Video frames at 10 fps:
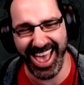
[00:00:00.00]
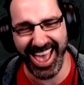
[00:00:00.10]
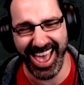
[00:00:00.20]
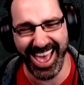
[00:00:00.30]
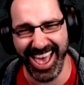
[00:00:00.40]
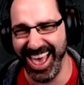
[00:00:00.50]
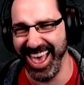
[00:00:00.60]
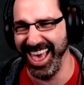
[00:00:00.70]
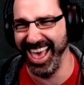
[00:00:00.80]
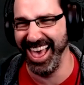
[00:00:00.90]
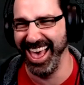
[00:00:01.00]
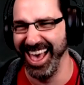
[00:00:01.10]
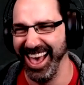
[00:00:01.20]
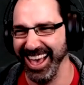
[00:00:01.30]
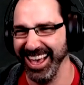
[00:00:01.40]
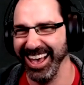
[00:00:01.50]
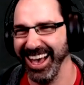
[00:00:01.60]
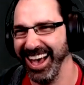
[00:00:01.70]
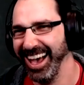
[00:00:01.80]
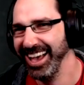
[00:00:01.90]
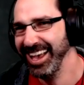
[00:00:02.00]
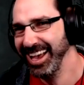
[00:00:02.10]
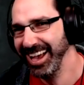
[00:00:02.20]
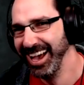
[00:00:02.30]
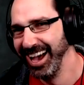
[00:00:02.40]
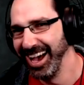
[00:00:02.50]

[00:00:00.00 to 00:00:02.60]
it's on my pants too, come on!